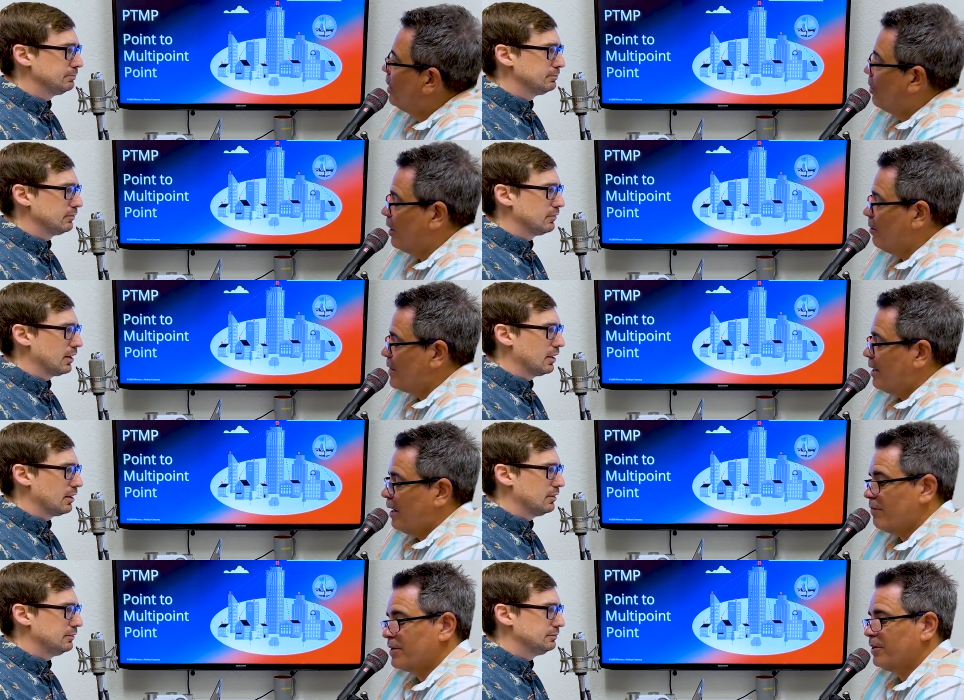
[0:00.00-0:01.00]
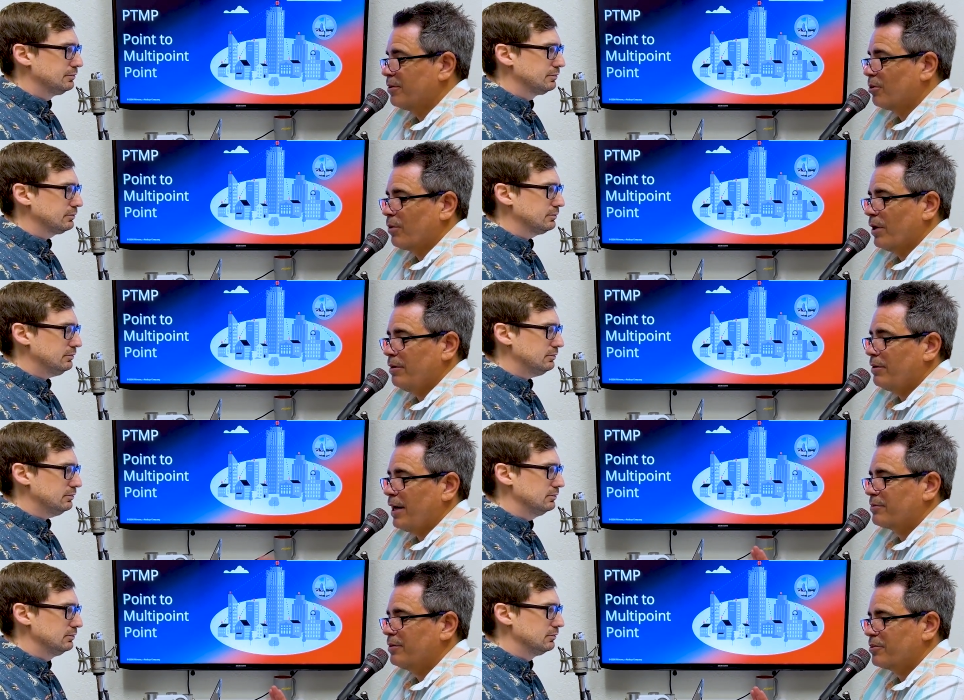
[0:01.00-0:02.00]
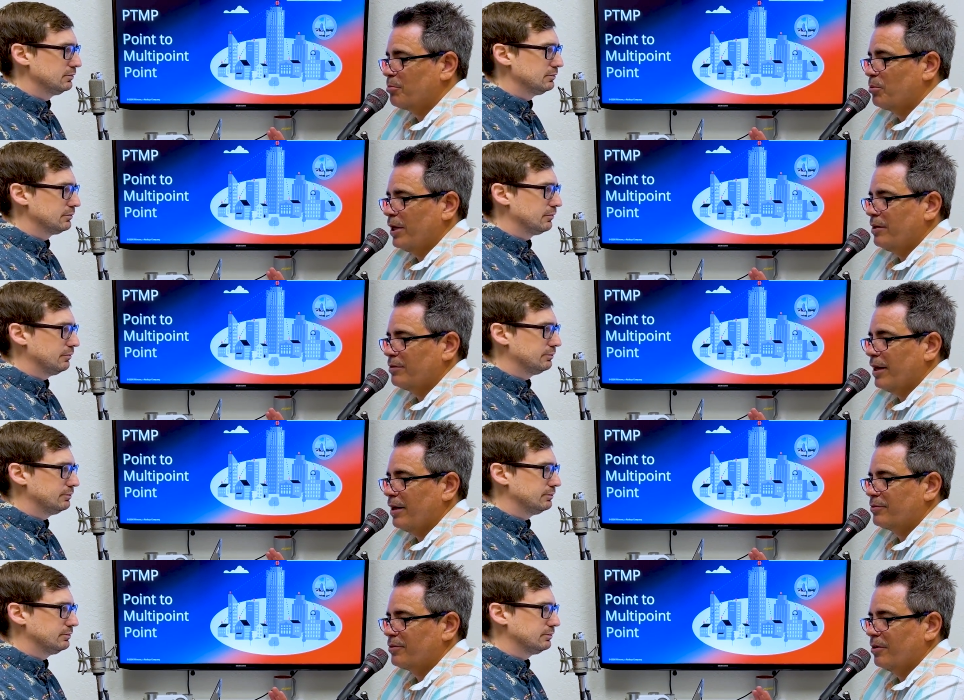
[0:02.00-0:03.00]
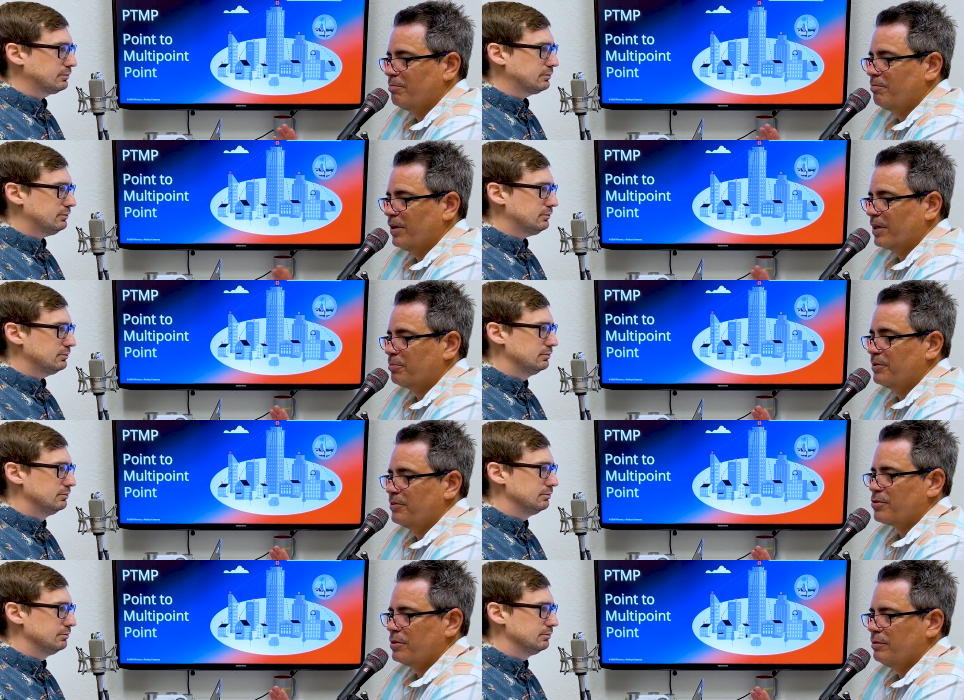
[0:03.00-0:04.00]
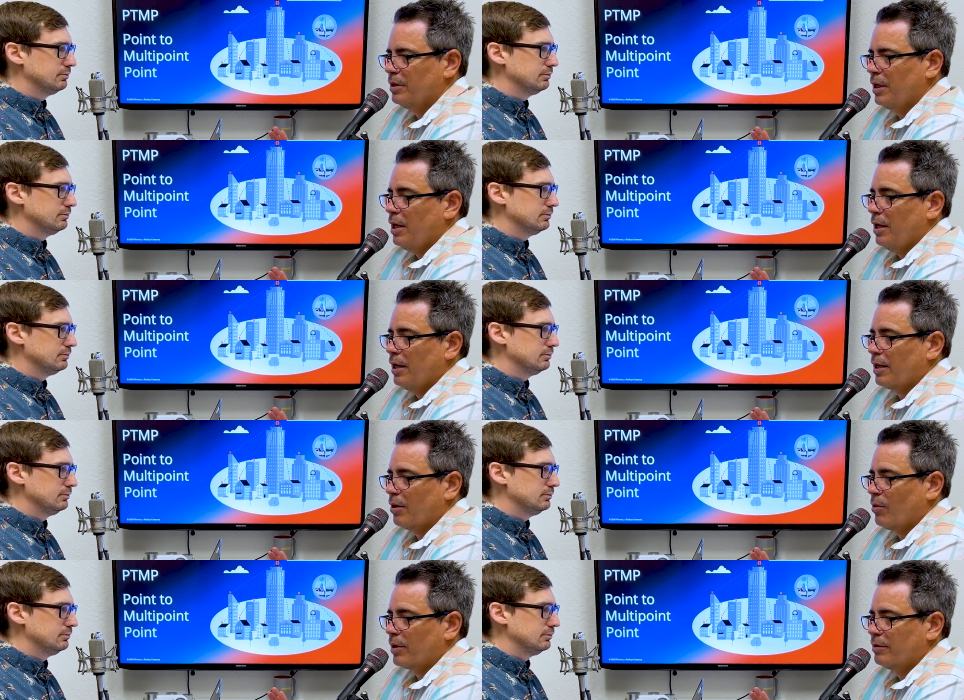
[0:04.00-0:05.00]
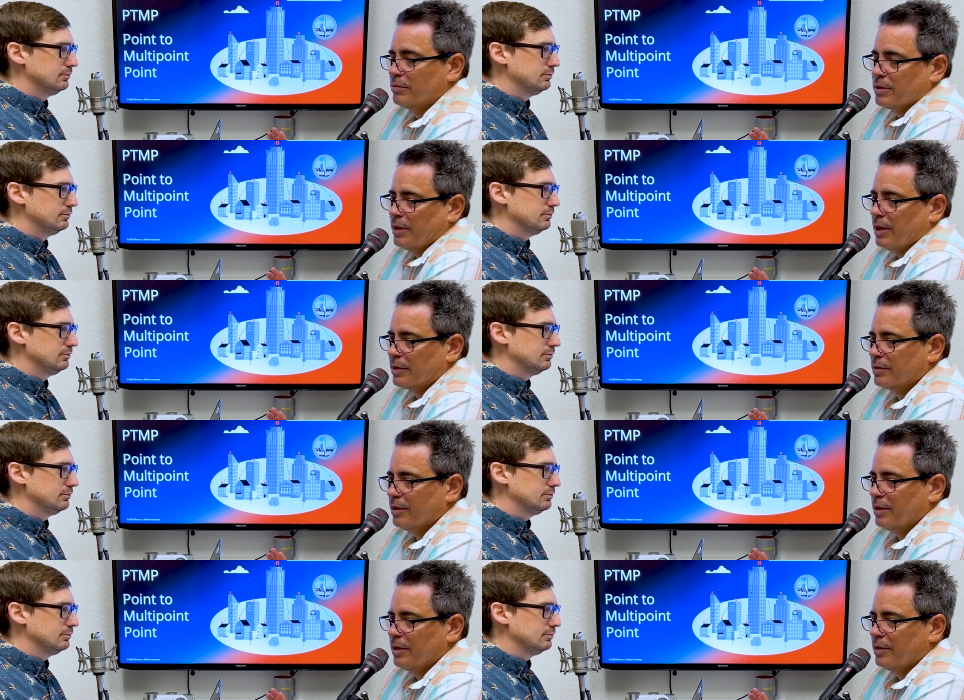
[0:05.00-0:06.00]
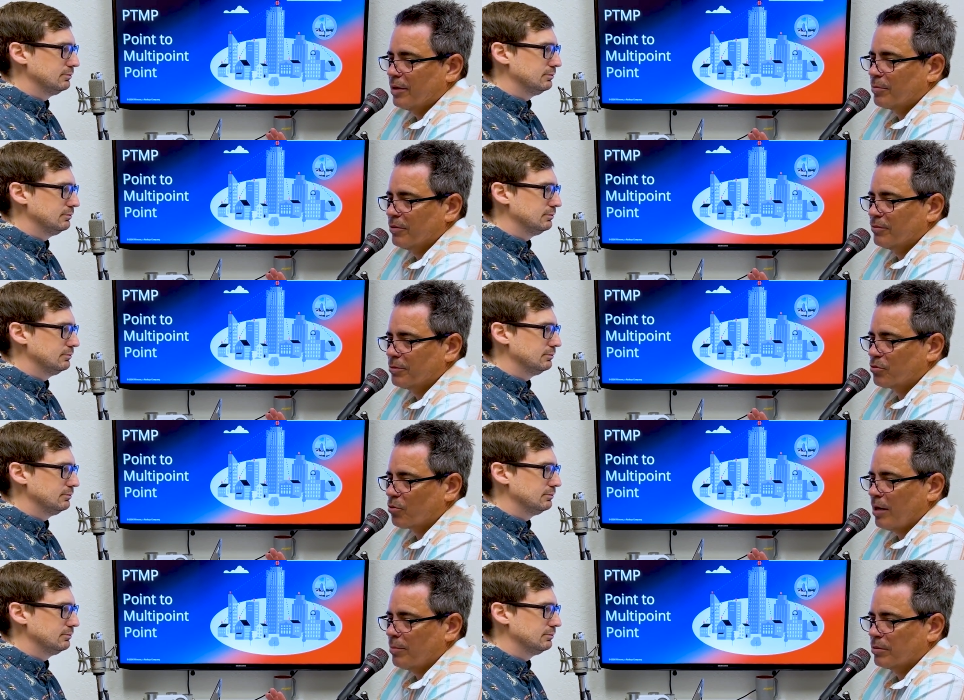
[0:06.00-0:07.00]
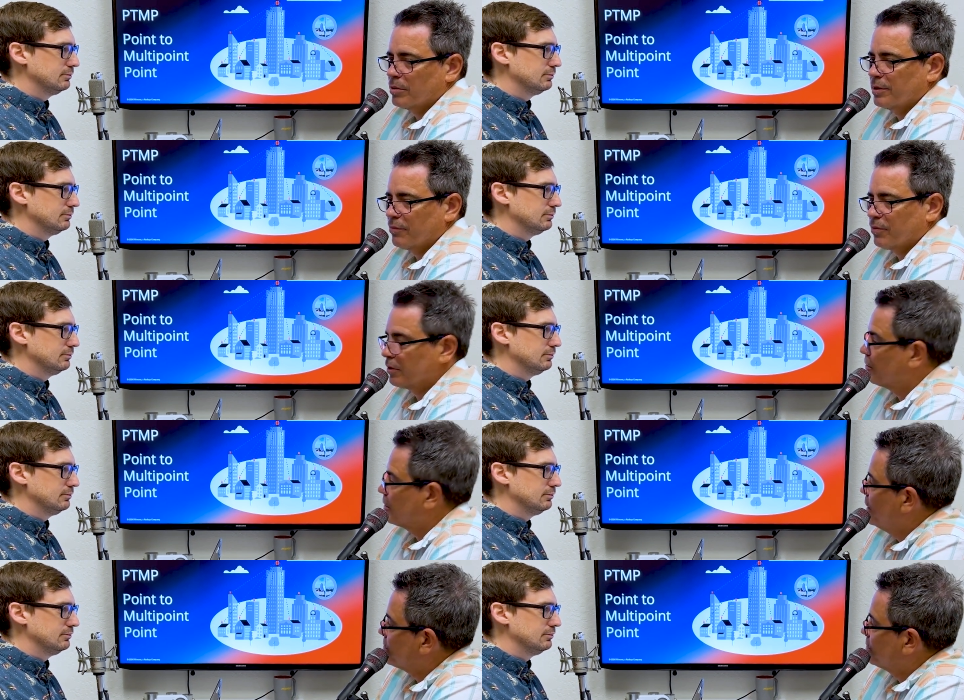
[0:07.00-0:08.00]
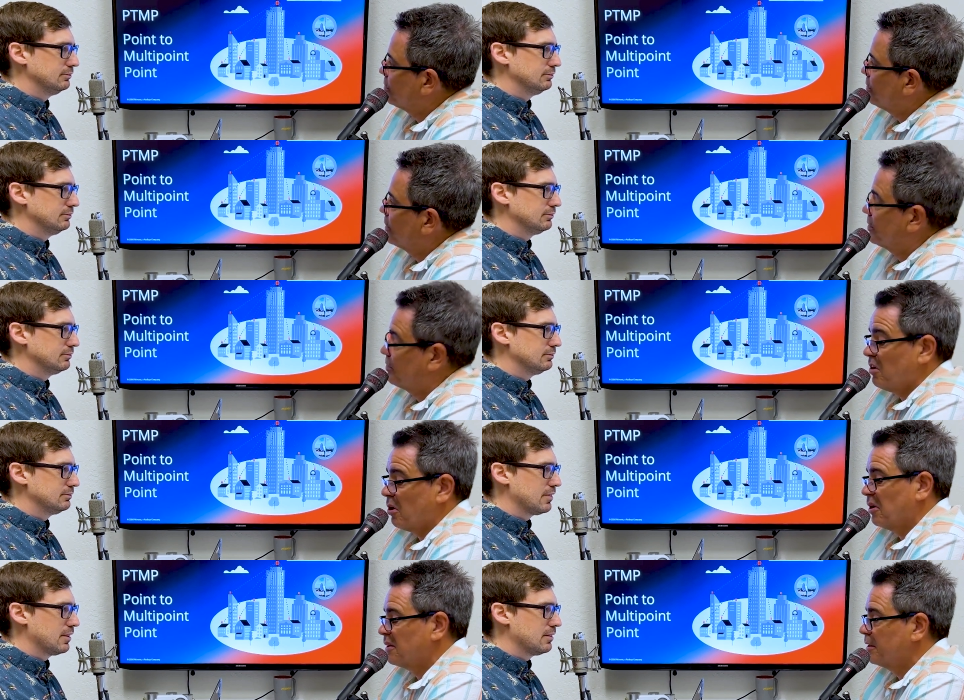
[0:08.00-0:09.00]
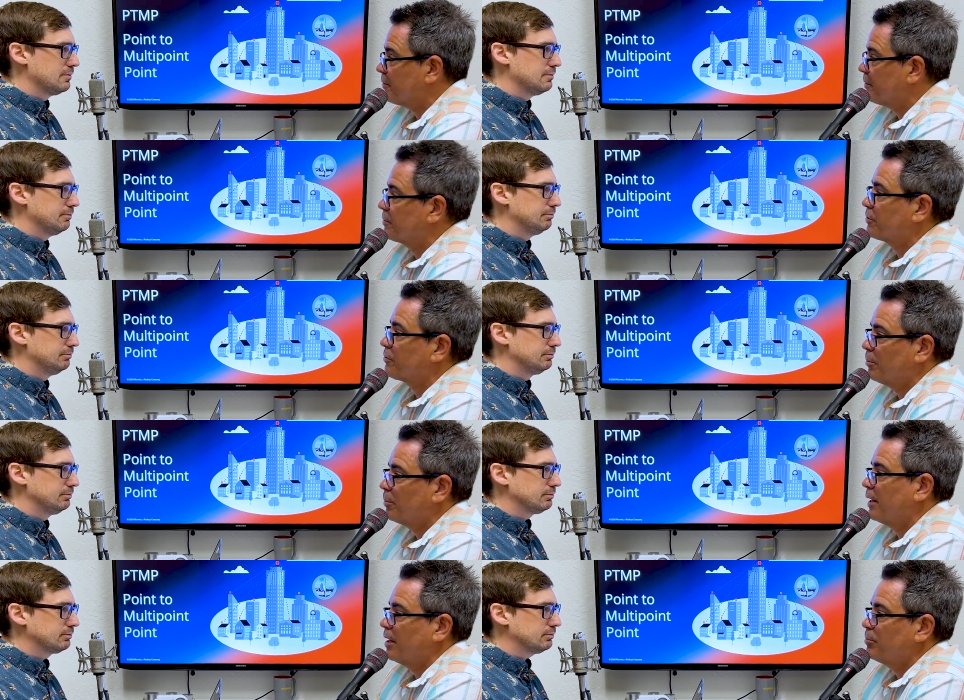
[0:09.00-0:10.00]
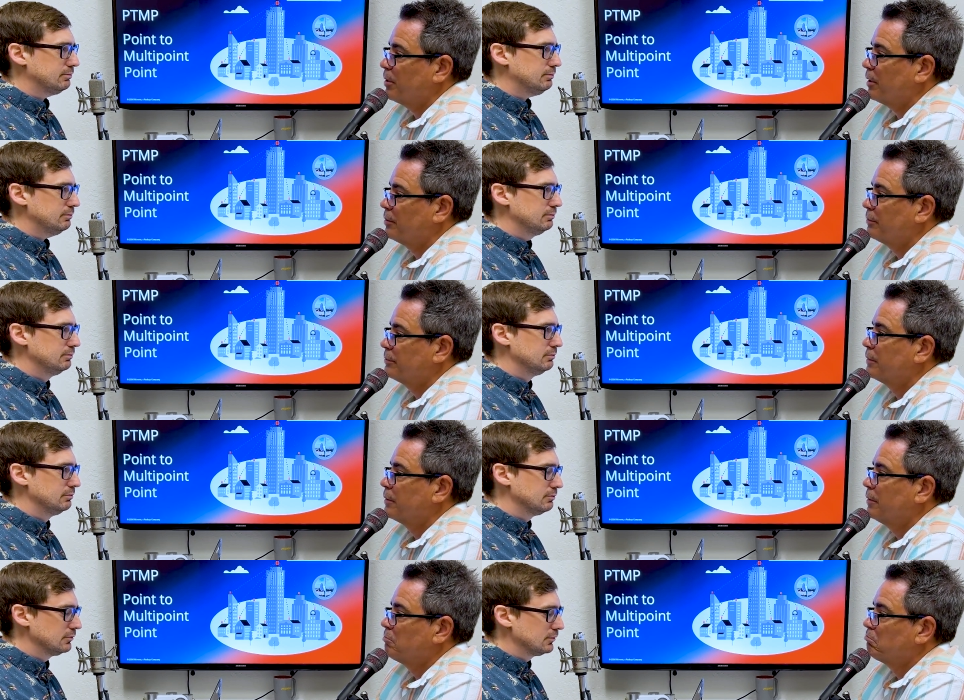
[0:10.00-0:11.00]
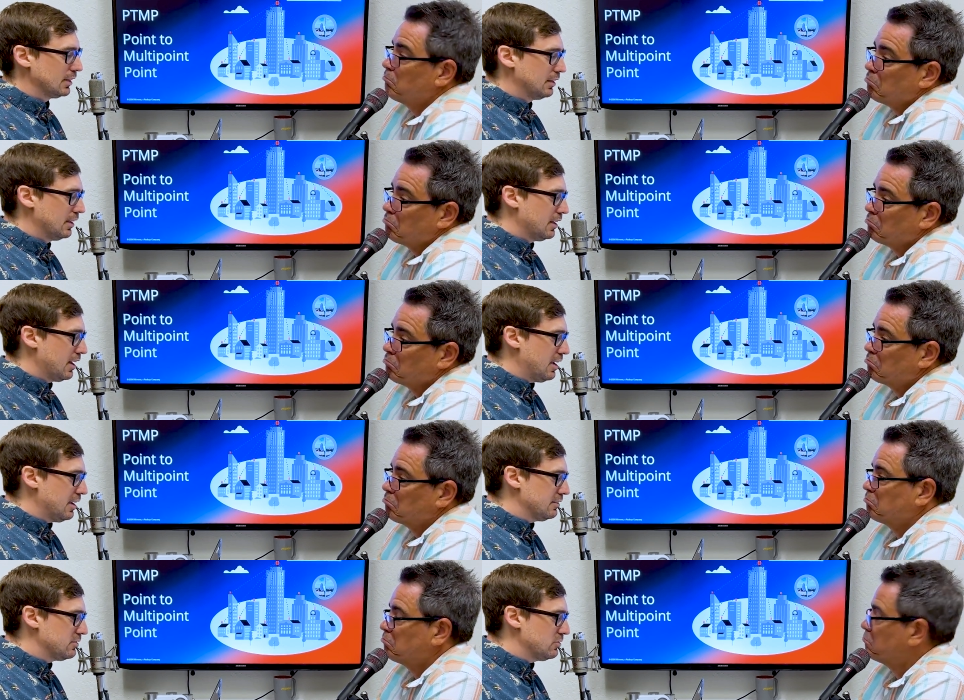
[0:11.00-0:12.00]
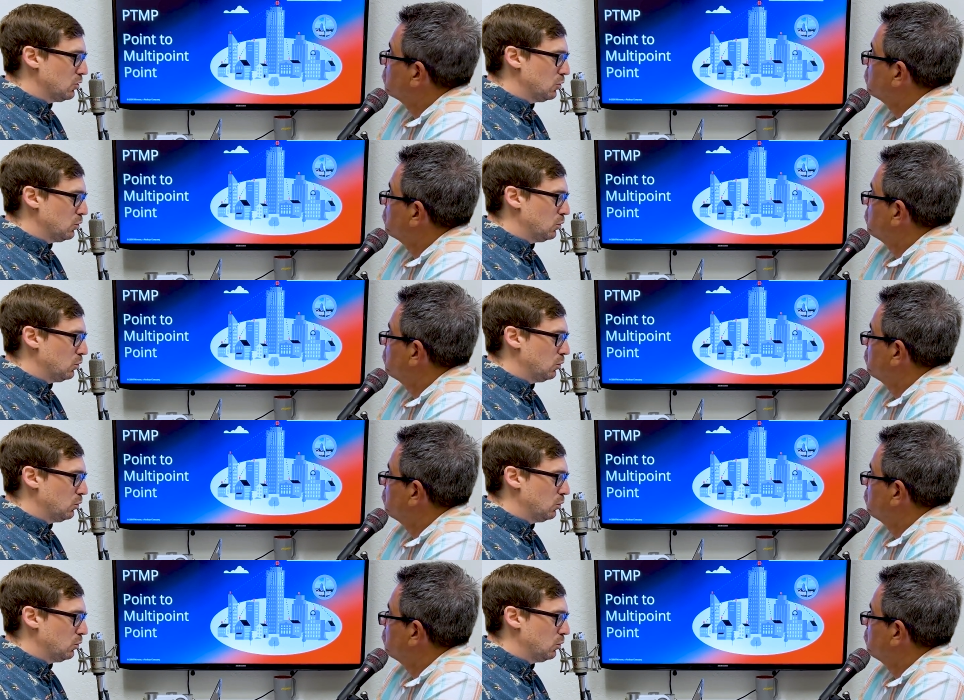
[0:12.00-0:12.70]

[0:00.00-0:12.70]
Speaker 1: Well,
Speaker 2: I have a single radio access point at some fixed position, and I want to connect uh, a number of subscribers at different locations at varying distances from that AP.
Speaker 1: And so,